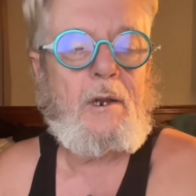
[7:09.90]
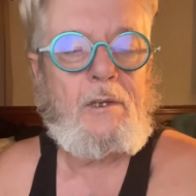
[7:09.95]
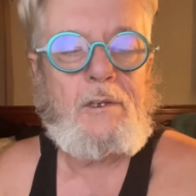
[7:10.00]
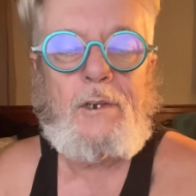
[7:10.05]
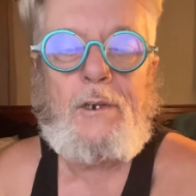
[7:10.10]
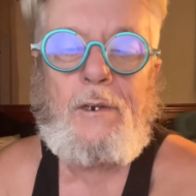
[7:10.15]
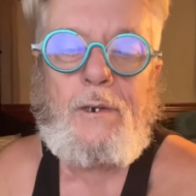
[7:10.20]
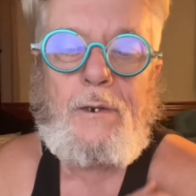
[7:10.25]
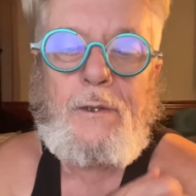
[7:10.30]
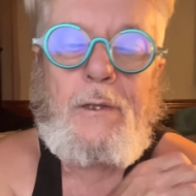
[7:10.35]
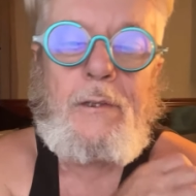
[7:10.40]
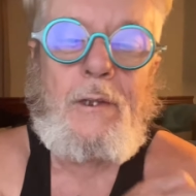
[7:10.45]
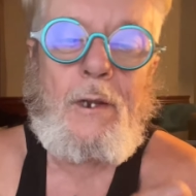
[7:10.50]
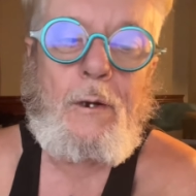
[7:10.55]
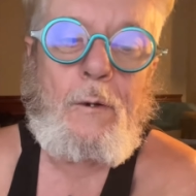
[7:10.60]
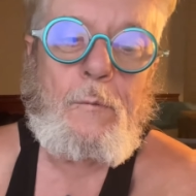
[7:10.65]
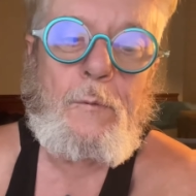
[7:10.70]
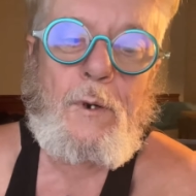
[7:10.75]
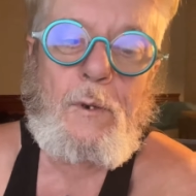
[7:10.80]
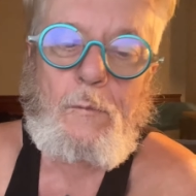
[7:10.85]
a year that you
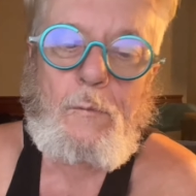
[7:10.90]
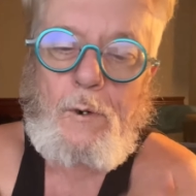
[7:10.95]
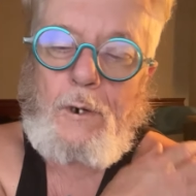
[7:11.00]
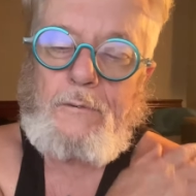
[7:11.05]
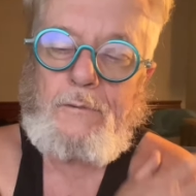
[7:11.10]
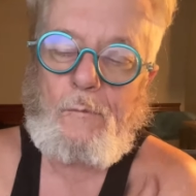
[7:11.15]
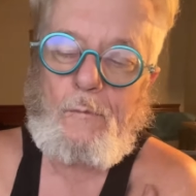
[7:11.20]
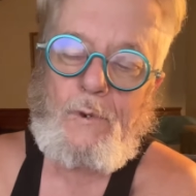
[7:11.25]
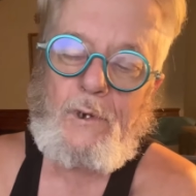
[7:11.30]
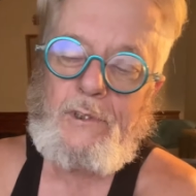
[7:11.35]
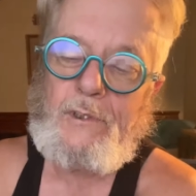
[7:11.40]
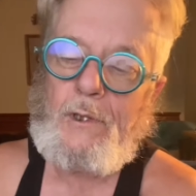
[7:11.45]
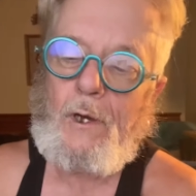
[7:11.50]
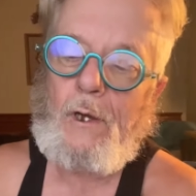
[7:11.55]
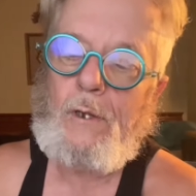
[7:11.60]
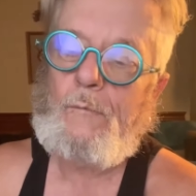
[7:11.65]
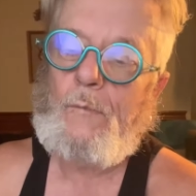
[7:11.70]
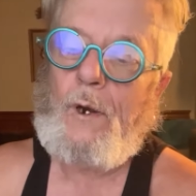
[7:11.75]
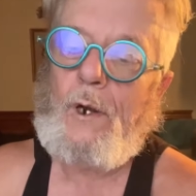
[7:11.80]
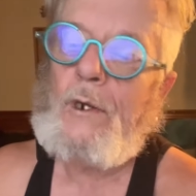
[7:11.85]
know what works and what
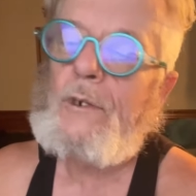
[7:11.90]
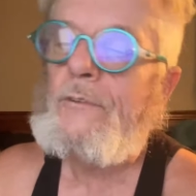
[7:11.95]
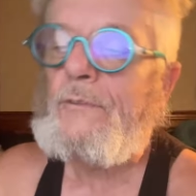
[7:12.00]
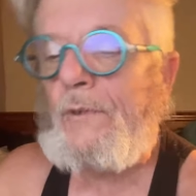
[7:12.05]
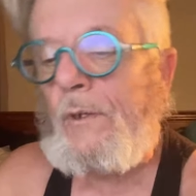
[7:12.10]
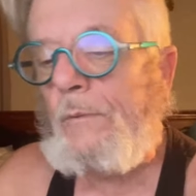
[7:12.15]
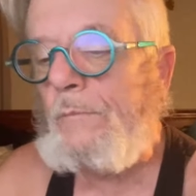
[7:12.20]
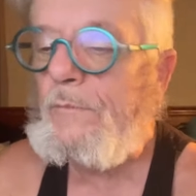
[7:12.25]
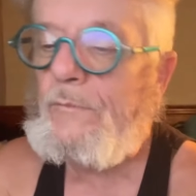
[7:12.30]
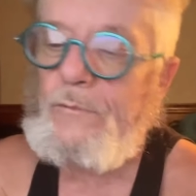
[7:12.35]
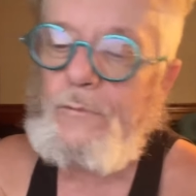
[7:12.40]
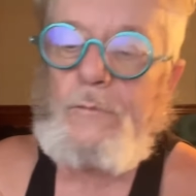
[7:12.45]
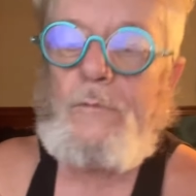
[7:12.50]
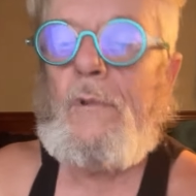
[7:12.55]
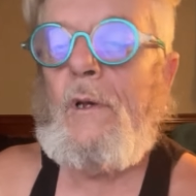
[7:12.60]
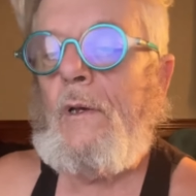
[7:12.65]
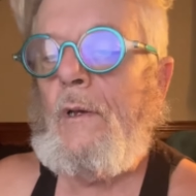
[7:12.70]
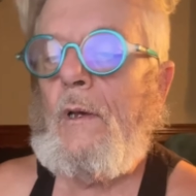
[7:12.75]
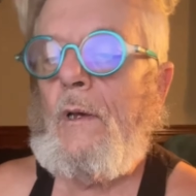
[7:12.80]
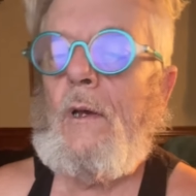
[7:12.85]
doesn't work. So I'm
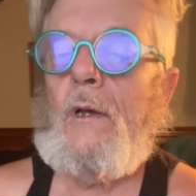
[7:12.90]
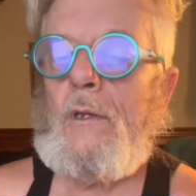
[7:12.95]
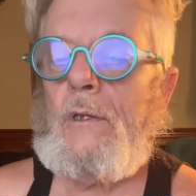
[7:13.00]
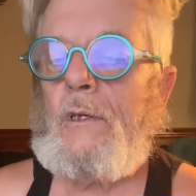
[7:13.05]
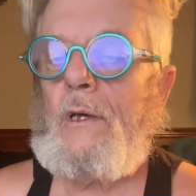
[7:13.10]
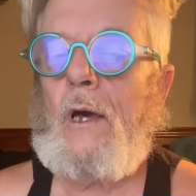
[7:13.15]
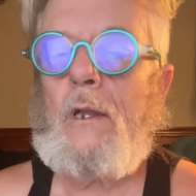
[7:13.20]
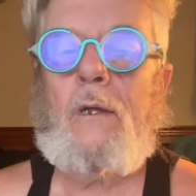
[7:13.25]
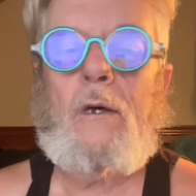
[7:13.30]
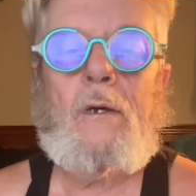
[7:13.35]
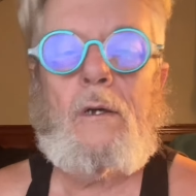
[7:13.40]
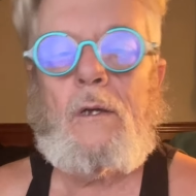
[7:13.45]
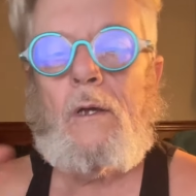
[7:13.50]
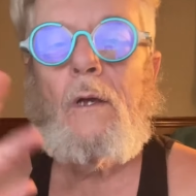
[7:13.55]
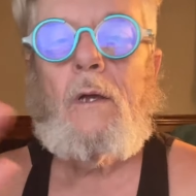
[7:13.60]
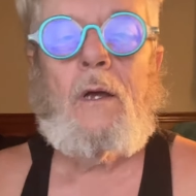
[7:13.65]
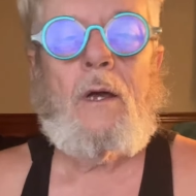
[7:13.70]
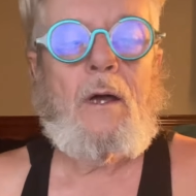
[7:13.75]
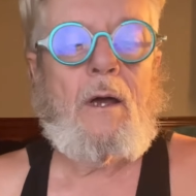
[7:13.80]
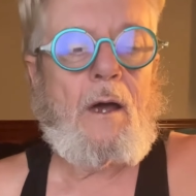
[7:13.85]
kind of
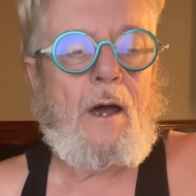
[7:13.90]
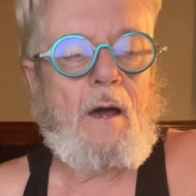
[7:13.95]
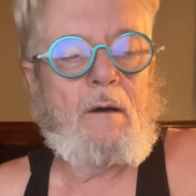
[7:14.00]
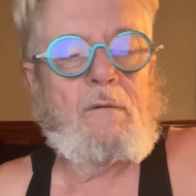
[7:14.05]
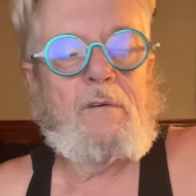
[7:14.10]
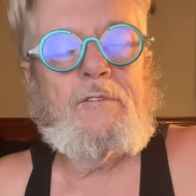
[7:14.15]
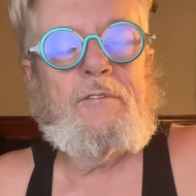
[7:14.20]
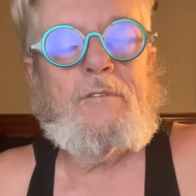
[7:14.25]
having